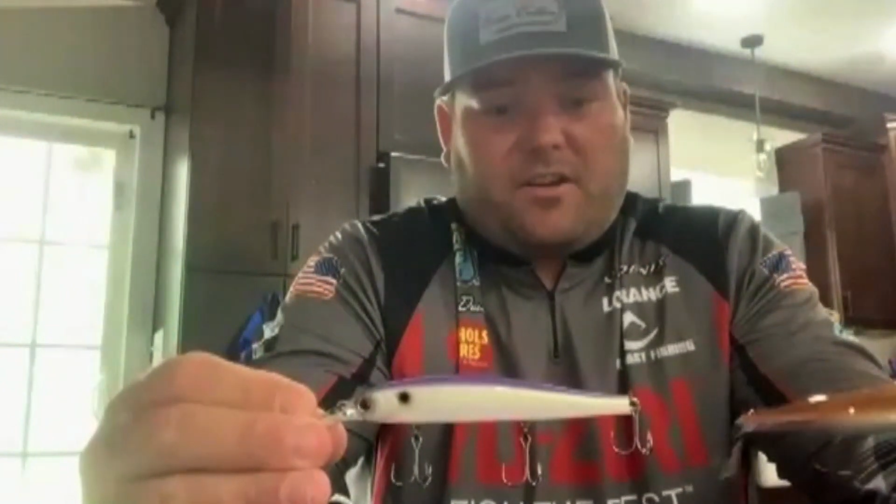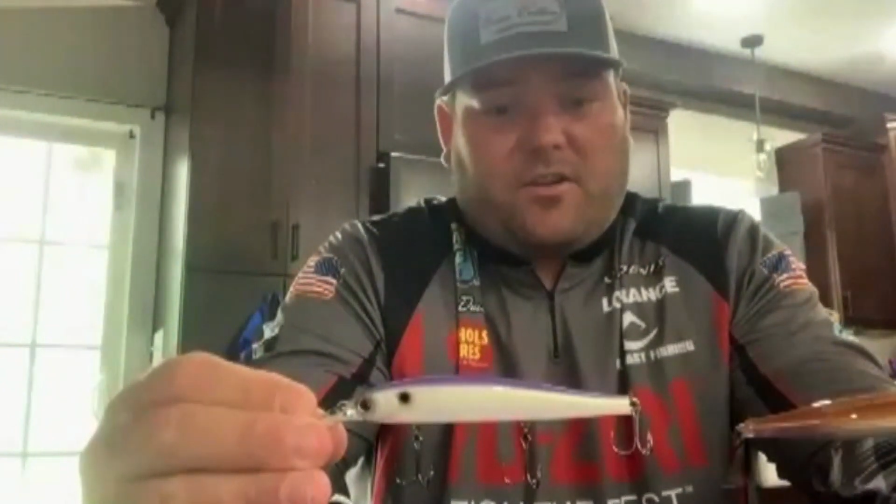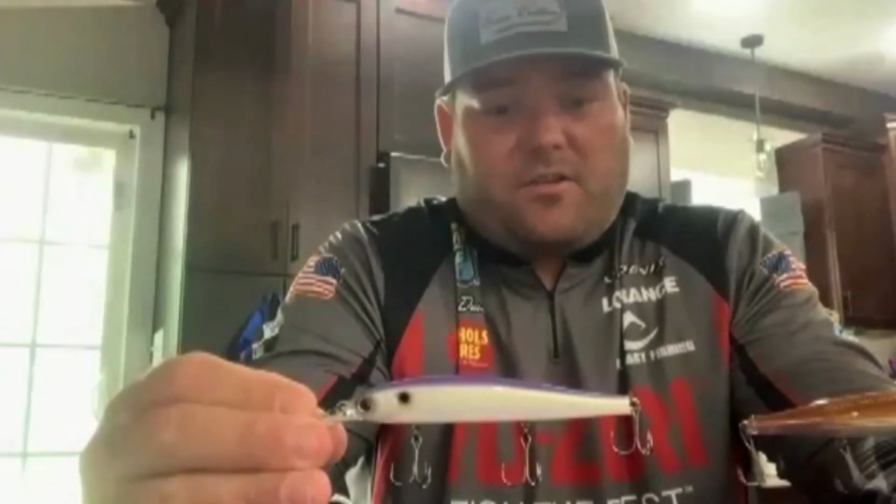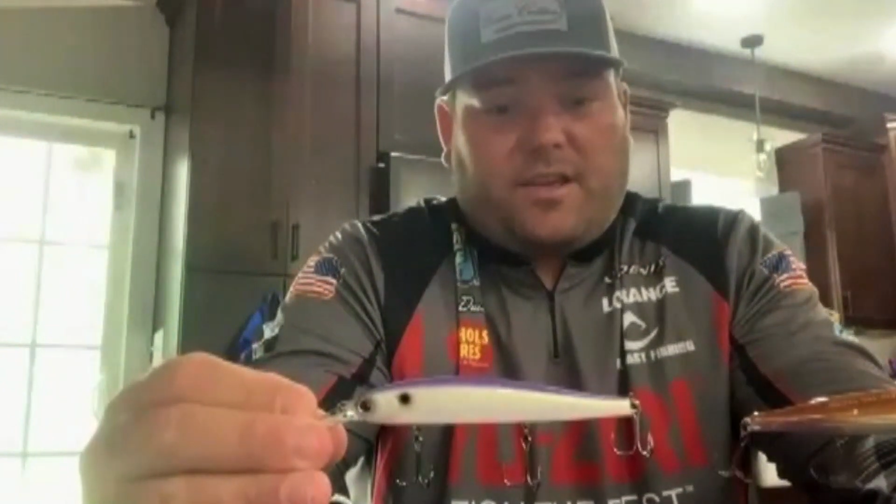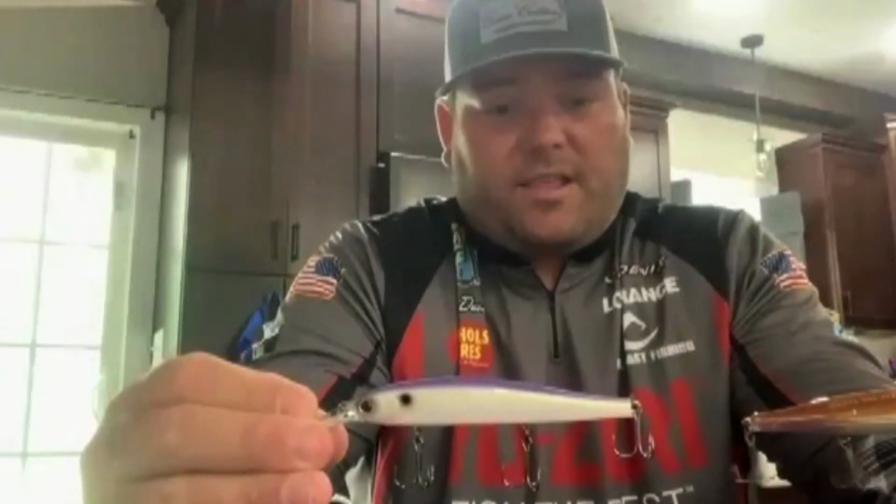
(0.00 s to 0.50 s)
you're
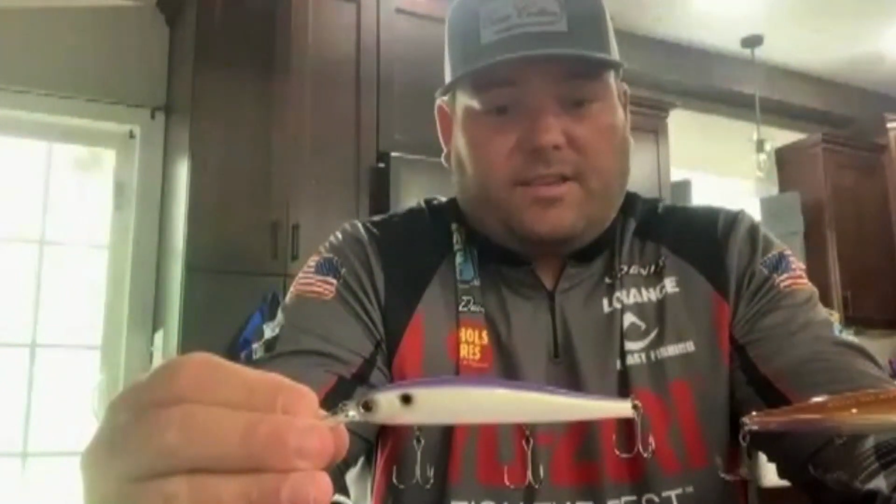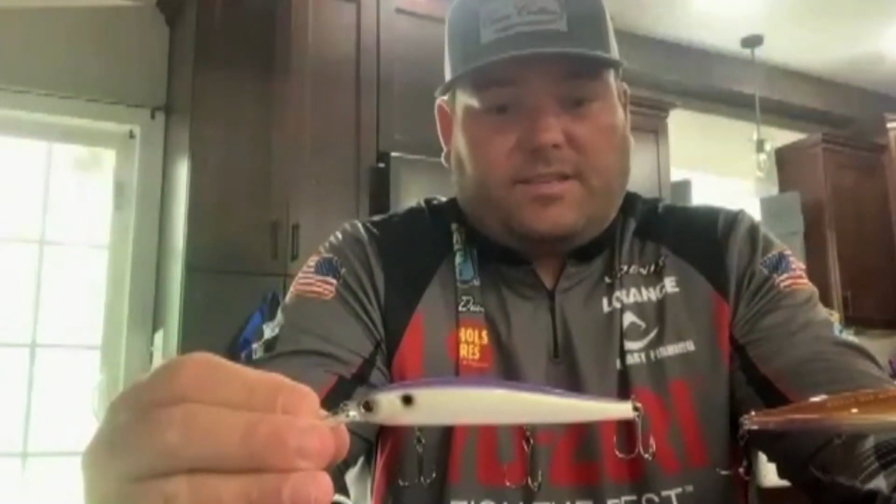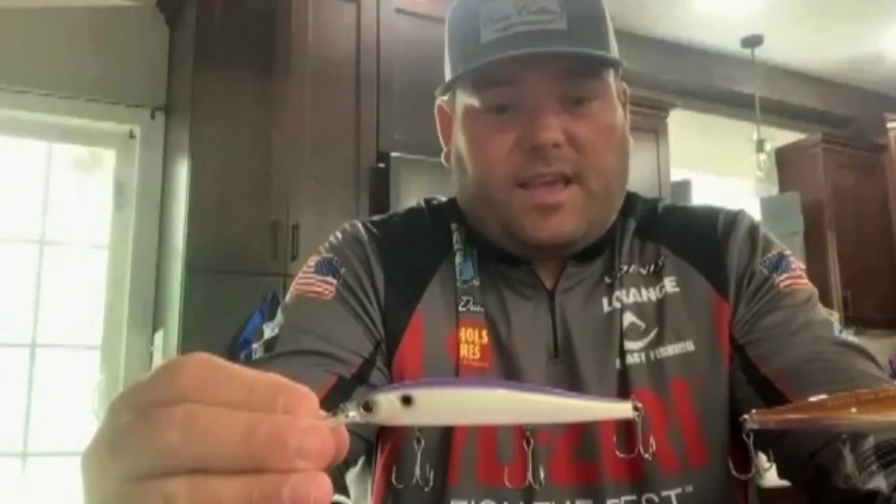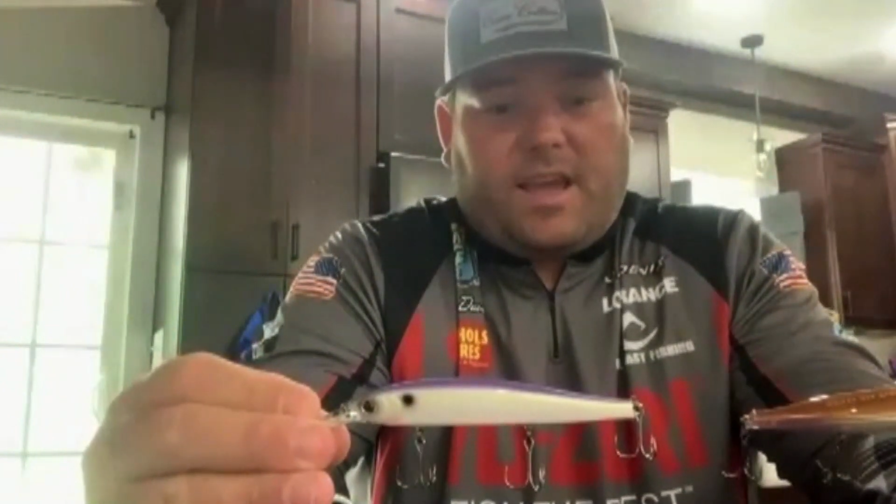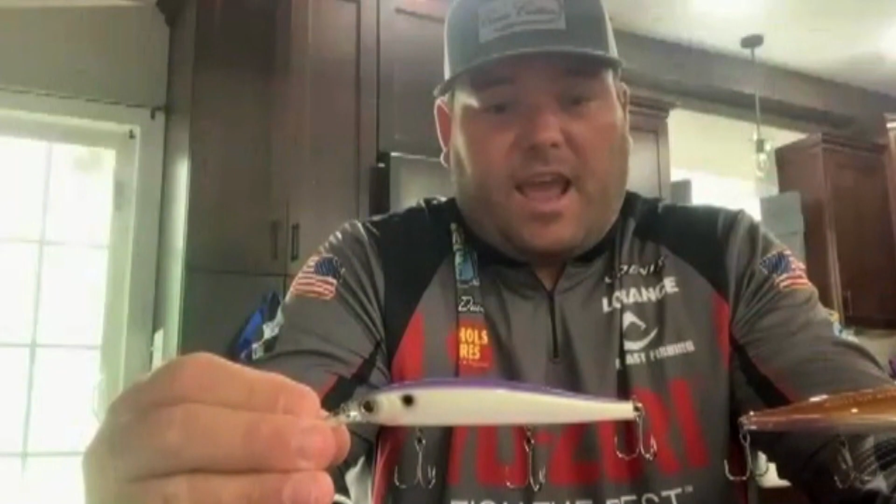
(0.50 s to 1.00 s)
going to get this
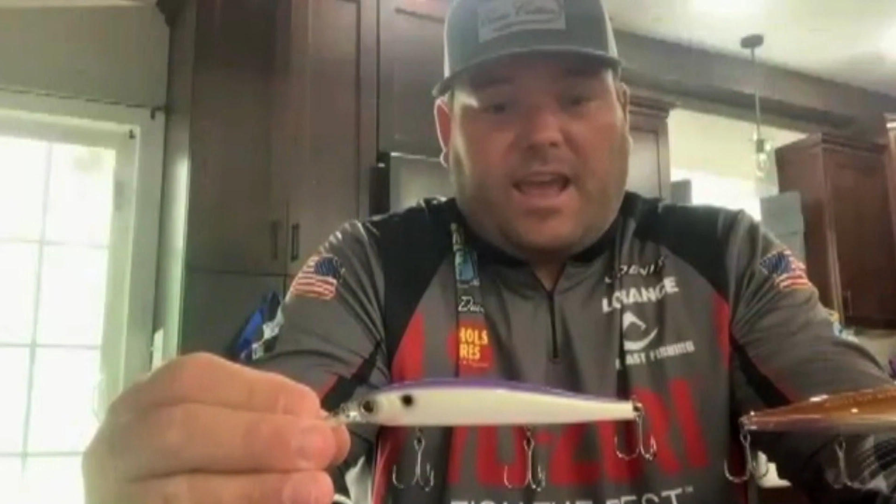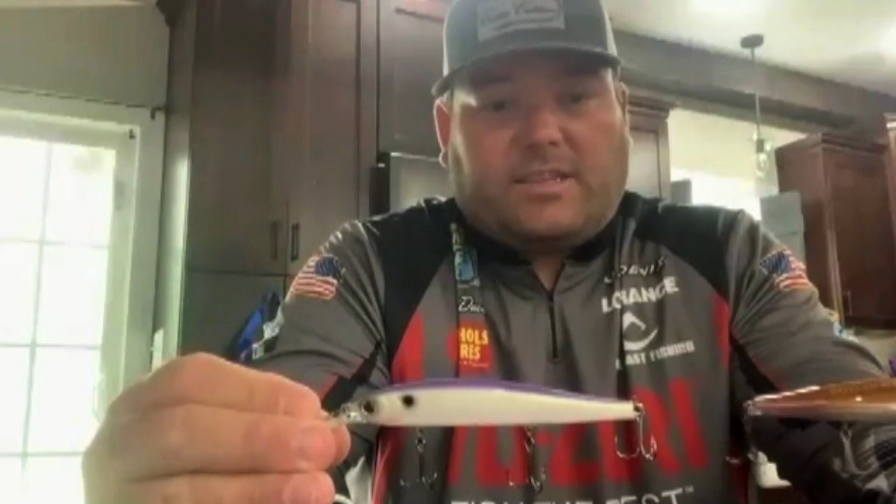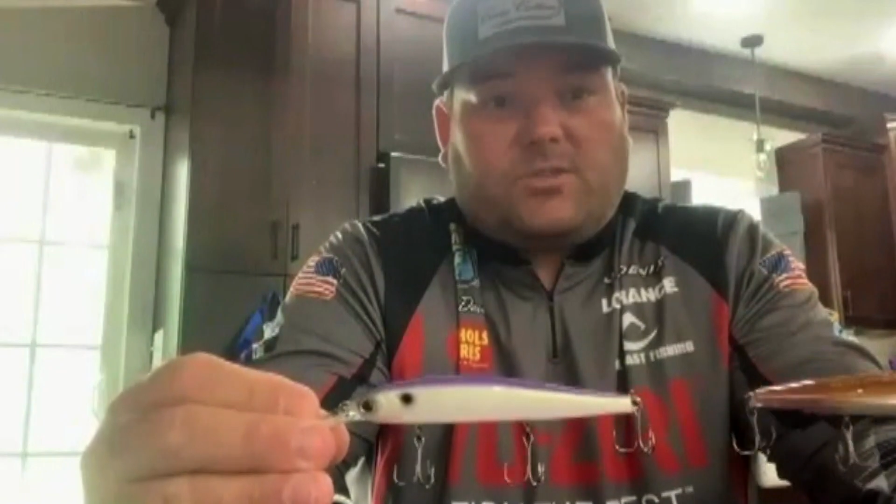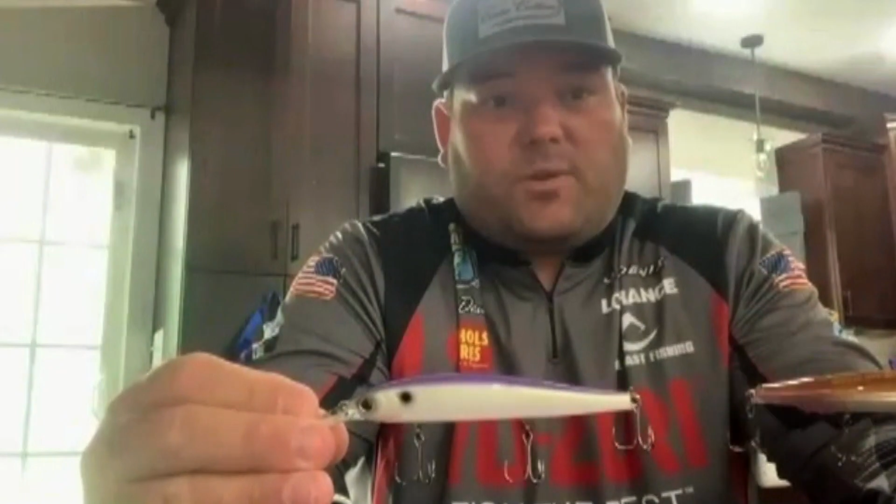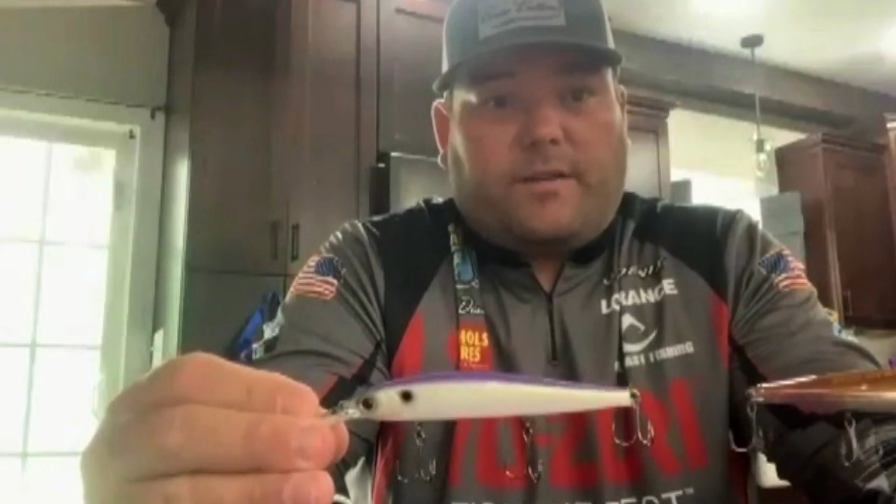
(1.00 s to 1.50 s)
thing eight
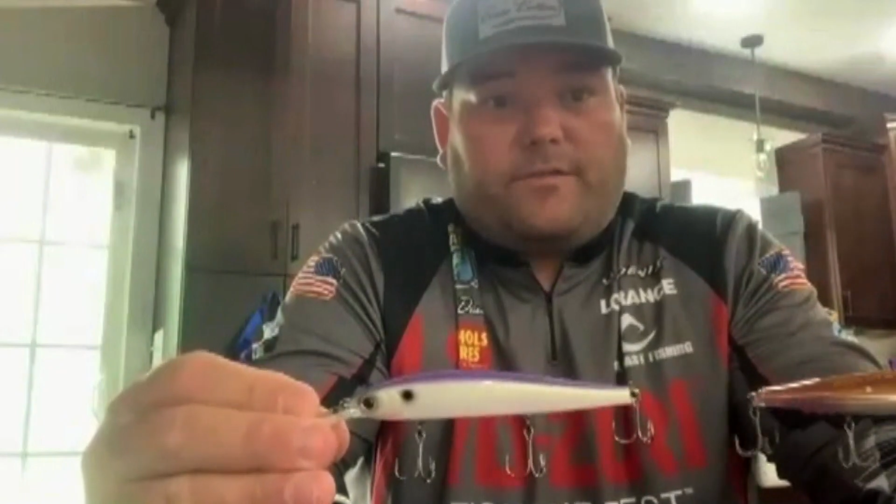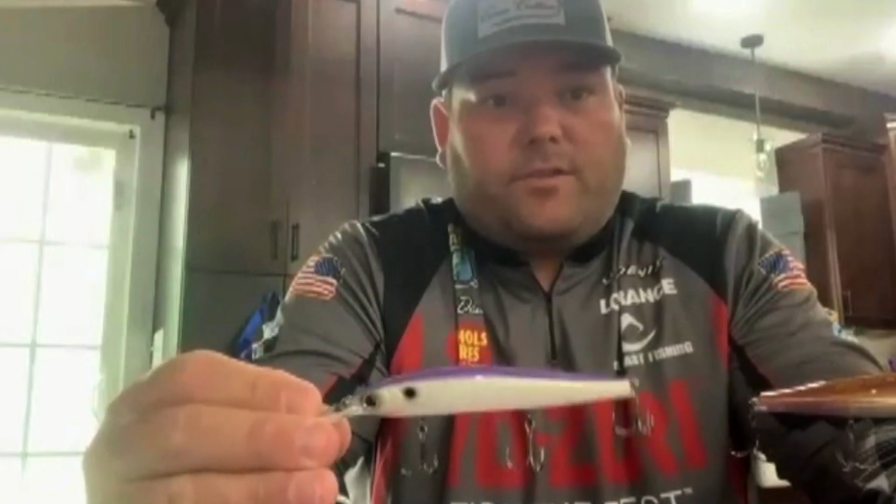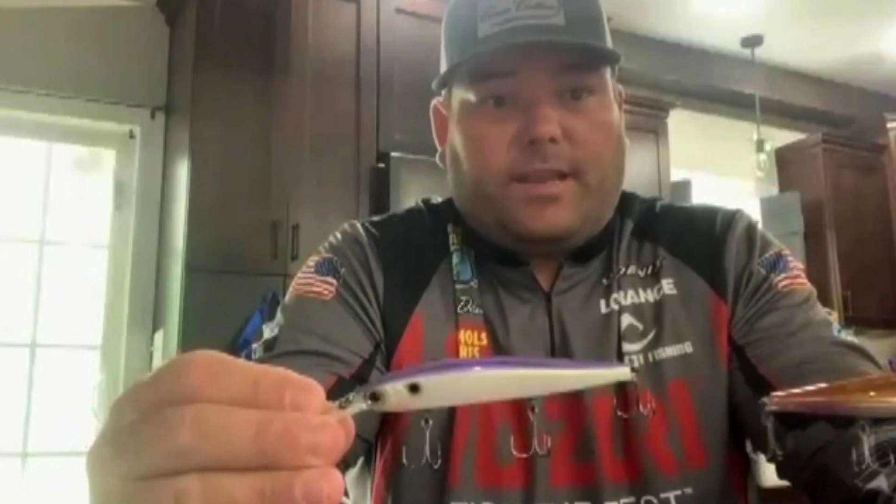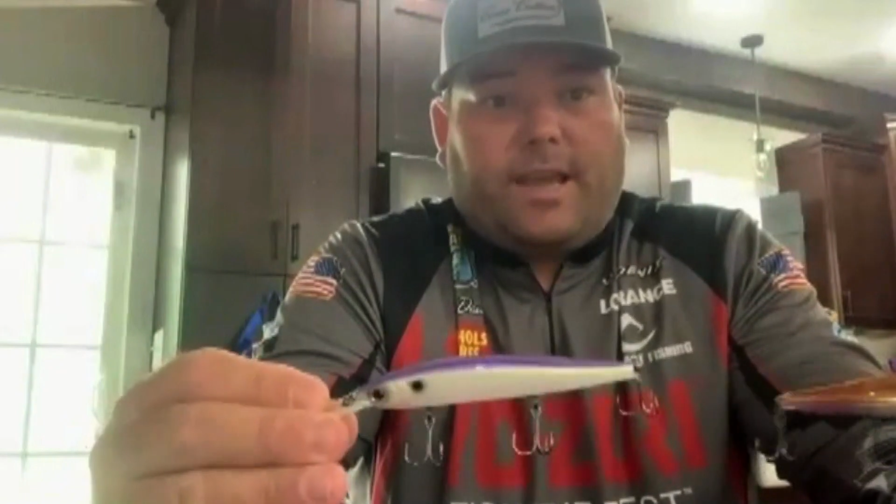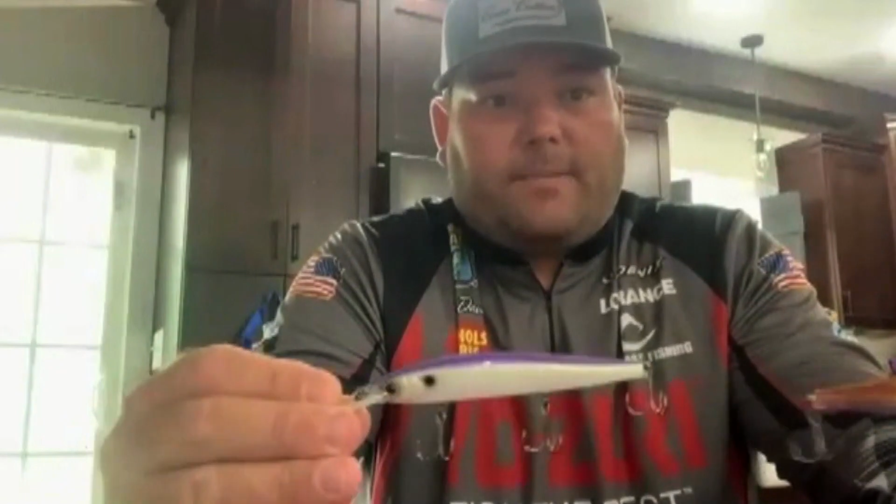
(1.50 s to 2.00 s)
to 12 foot